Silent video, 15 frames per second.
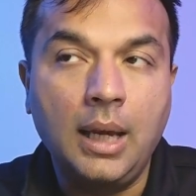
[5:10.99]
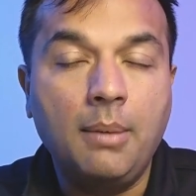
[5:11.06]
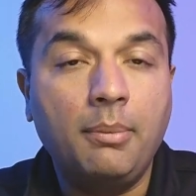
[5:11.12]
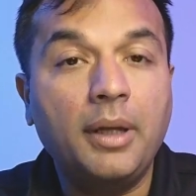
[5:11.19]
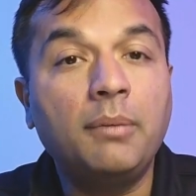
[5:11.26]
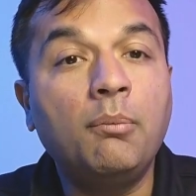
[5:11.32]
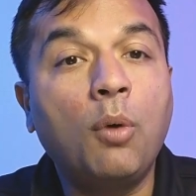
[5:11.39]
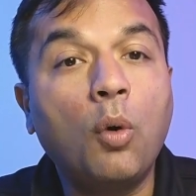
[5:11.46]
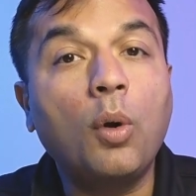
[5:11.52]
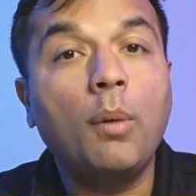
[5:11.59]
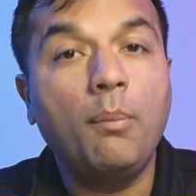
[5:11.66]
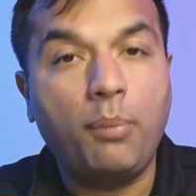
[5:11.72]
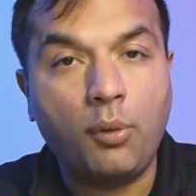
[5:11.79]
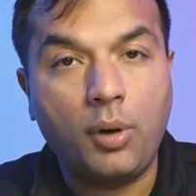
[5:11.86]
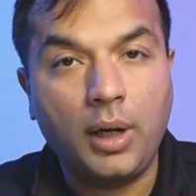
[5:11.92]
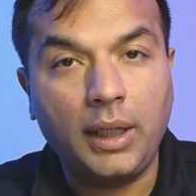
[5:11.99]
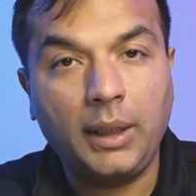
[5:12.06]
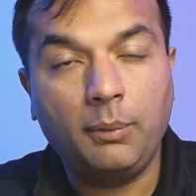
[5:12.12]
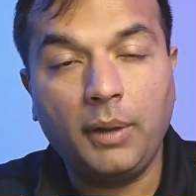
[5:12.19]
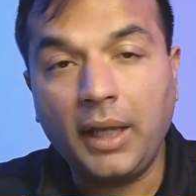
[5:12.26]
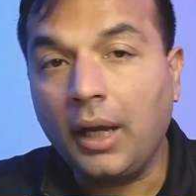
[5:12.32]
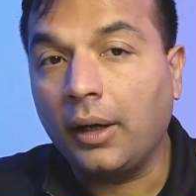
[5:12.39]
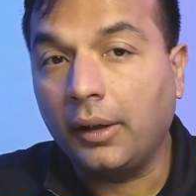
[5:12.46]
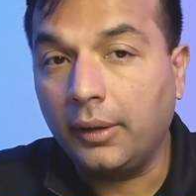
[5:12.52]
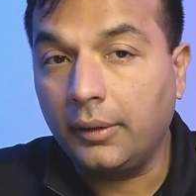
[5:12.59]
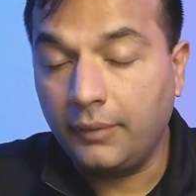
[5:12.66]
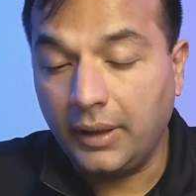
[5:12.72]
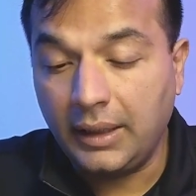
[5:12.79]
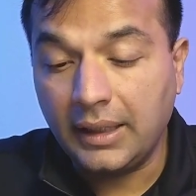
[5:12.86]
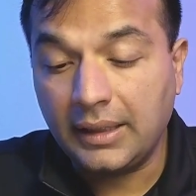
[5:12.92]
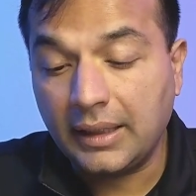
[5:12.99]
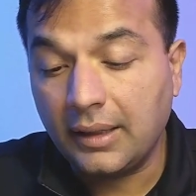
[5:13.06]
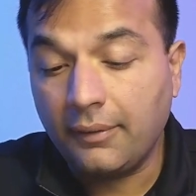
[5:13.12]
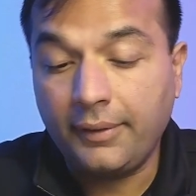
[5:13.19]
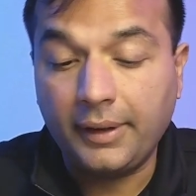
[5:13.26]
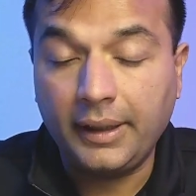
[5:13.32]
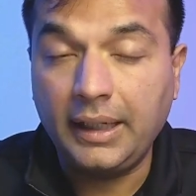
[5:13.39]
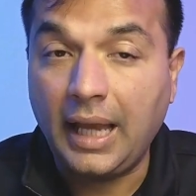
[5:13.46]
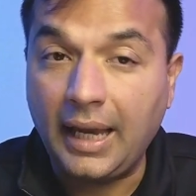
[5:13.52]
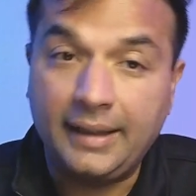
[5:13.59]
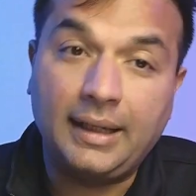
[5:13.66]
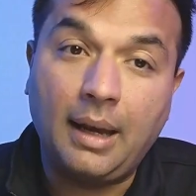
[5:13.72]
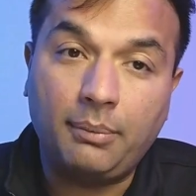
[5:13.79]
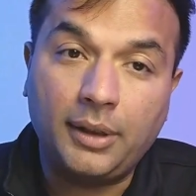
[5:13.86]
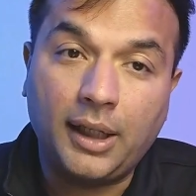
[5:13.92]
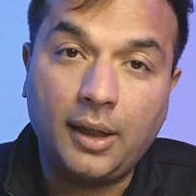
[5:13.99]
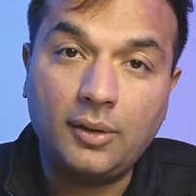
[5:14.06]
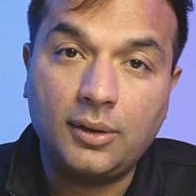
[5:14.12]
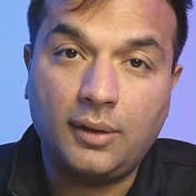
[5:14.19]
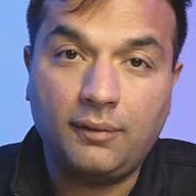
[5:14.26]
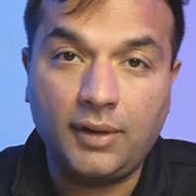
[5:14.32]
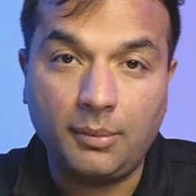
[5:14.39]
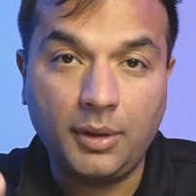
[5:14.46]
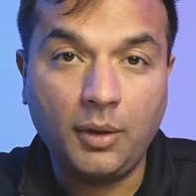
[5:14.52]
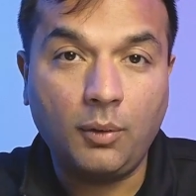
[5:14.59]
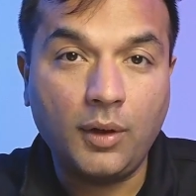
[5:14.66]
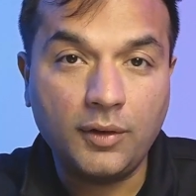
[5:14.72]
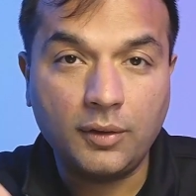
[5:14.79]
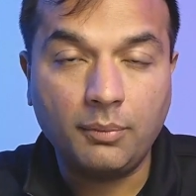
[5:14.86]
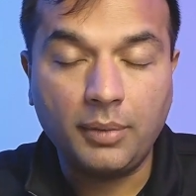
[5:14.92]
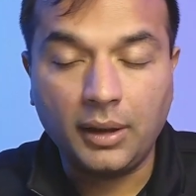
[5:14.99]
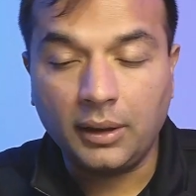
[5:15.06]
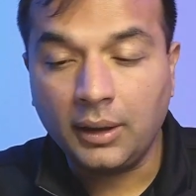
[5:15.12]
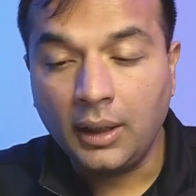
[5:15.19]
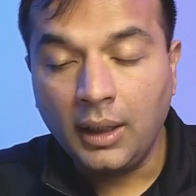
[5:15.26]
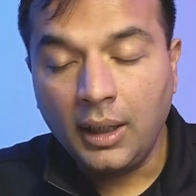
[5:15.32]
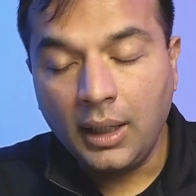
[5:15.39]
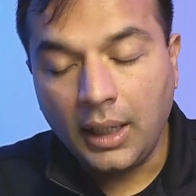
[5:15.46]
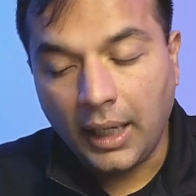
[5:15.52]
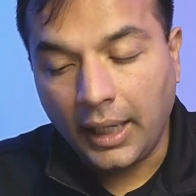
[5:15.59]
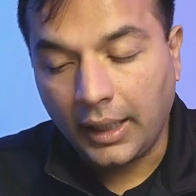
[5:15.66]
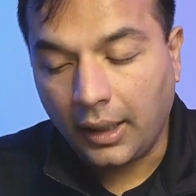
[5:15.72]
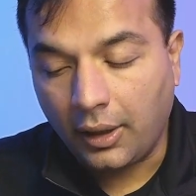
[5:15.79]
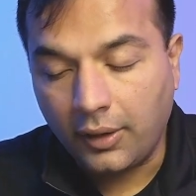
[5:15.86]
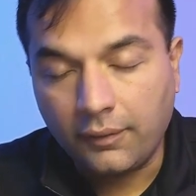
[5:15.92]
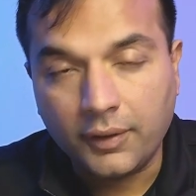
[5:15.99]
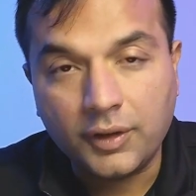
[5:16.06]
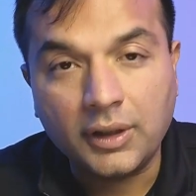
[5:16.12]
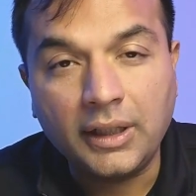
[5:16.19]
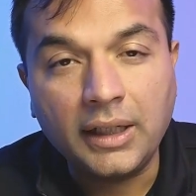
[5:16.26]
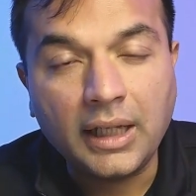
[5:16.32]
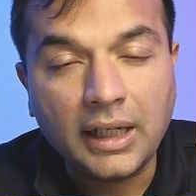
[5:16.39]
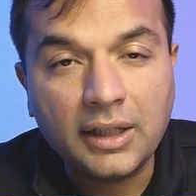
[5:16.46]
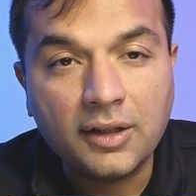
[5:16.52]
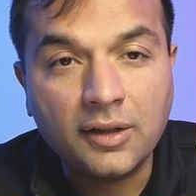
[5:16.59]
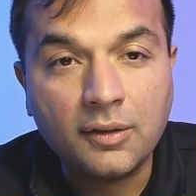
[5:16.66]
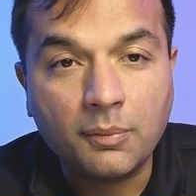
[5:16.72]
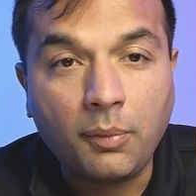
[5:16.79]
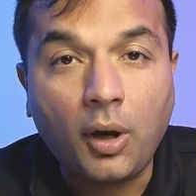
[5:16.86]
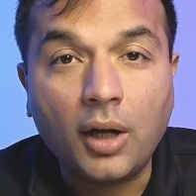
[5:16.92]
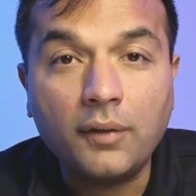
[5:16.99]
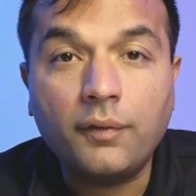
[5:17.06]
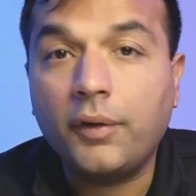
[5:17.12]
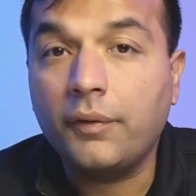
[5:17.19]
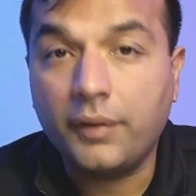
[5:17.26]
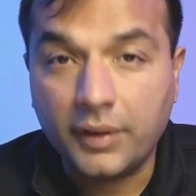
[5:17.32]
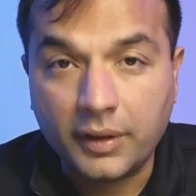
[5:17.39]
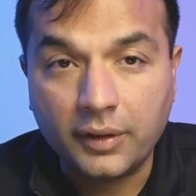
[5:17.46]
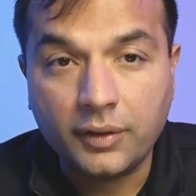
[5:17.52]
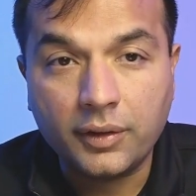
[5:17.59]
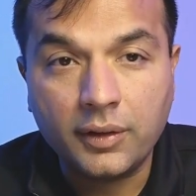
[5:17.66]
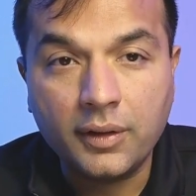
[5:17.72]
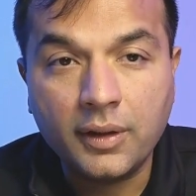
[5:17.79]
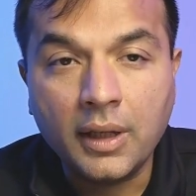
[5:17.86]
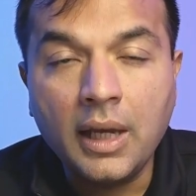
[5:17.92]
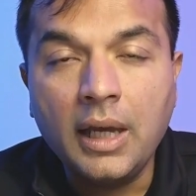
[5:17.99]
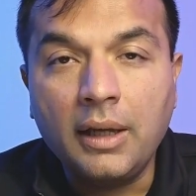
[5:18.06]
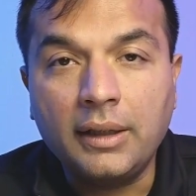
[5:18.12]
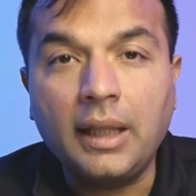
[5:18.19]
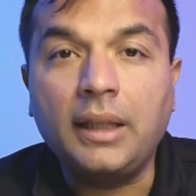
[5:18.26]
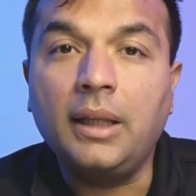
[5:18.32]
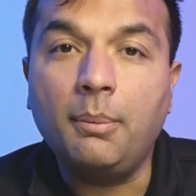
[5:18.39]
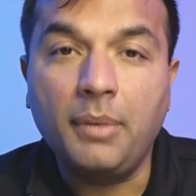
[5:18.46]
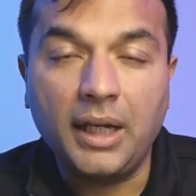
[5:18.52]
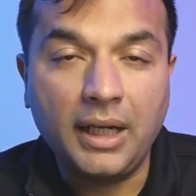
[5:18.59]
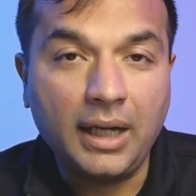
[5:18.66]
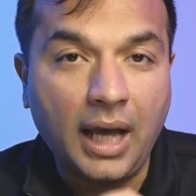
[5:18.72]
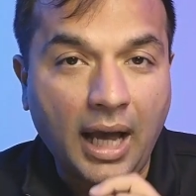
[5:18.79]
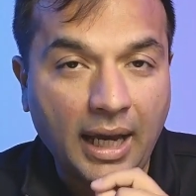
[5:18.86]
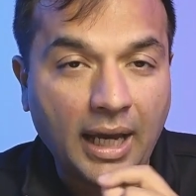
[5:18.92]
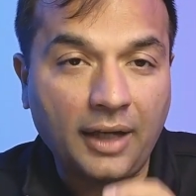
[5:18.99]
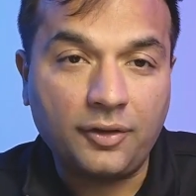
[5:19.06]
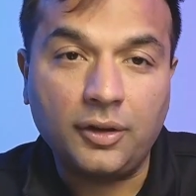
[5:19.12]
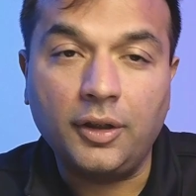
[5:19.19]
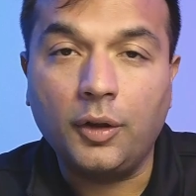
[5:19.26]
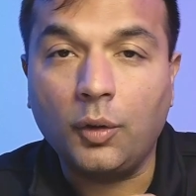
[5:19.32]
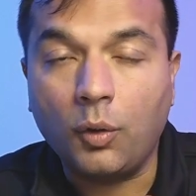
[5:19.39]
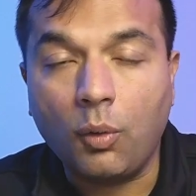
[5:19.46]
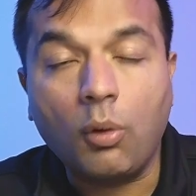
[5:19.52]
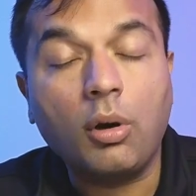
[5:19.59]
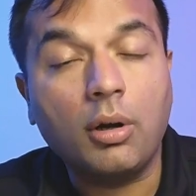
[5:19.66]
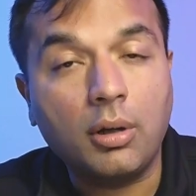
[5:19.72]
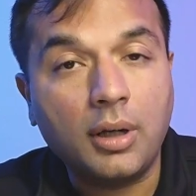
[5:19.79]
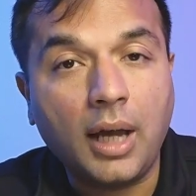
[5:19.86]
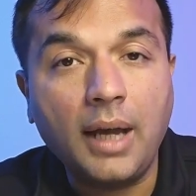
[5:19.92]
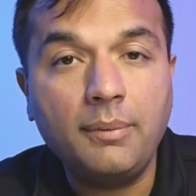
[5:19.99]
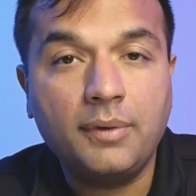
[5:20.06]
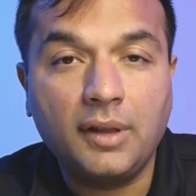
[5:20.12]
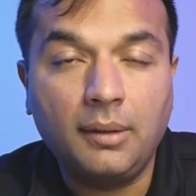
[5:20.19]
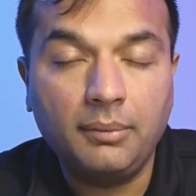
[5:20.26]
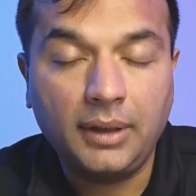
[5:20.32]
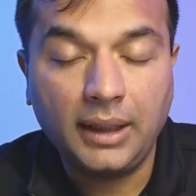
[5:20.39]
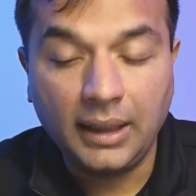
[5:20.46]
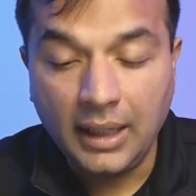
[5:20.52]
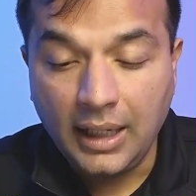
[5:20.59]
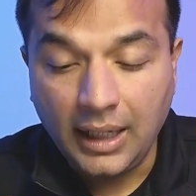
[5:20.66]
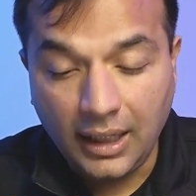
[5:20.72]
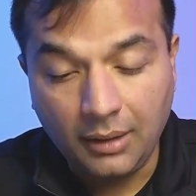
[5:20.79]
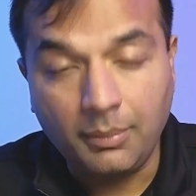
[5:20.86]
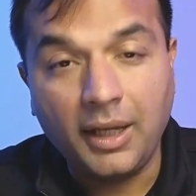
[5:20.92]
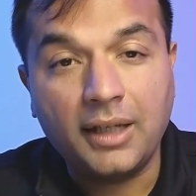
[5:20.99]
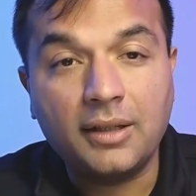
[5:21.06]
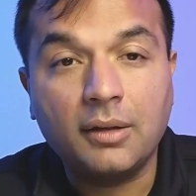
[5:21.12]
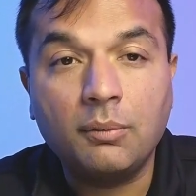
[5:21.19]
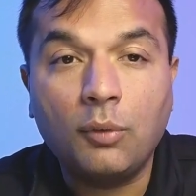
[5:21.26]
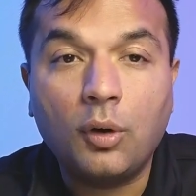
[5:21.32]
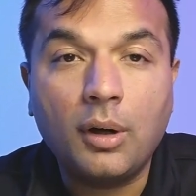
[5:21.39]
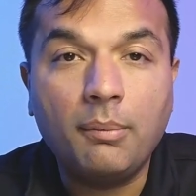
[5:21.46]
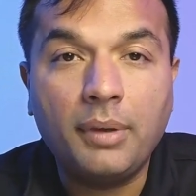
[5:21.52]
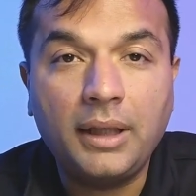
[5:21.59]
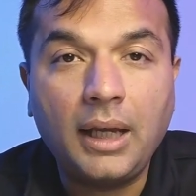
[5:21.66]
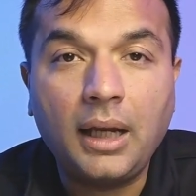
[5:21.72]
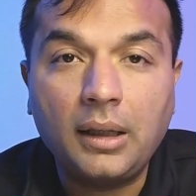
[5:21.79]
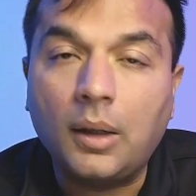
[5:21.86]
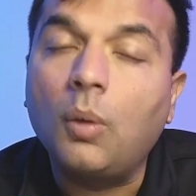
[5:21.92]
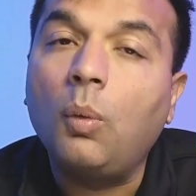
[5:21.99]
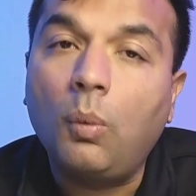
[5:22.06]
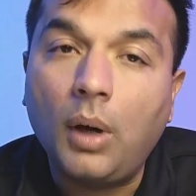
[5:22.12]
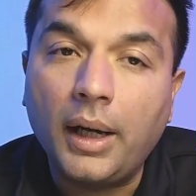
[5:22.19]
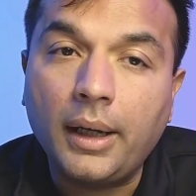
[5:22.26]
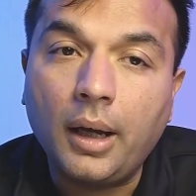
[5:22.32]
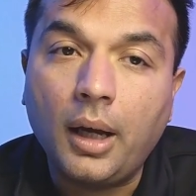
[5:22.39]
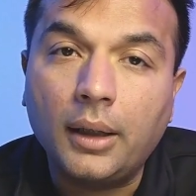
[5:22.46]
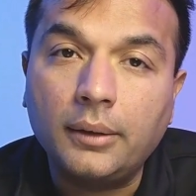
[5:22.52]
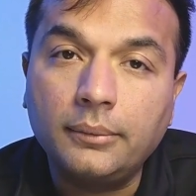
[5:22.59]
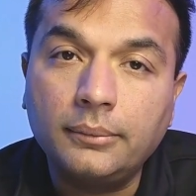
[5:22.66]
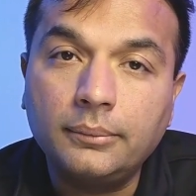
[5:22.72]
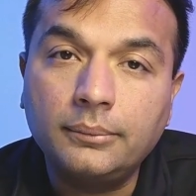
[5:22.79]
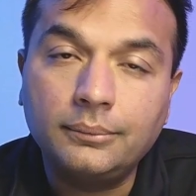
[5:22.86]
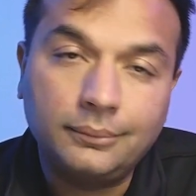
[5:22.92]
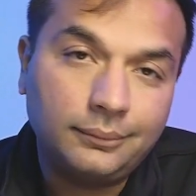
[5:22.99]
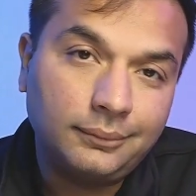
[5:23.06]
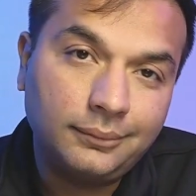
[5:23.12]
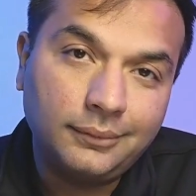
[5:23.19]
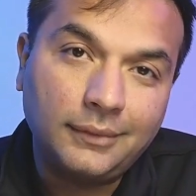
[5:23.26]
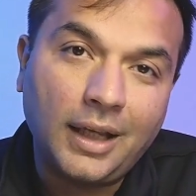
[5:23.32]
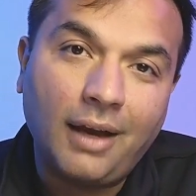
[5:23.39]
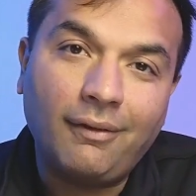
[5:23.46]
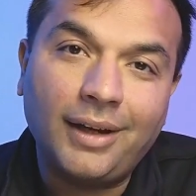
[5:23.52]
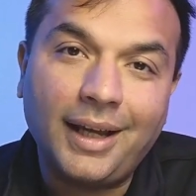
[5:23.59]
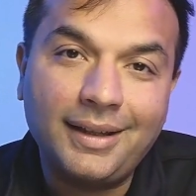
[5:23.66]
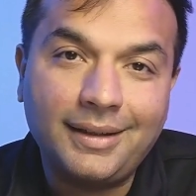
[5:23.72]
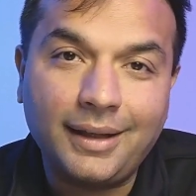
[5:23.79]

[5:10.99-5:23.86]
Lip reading: But more importantly, this is a very nice application. If somebody wants to build an artificial intelligence bot for physicians, that the minute I actually record or type something, it makes it more empathetic. Why not? Have a nice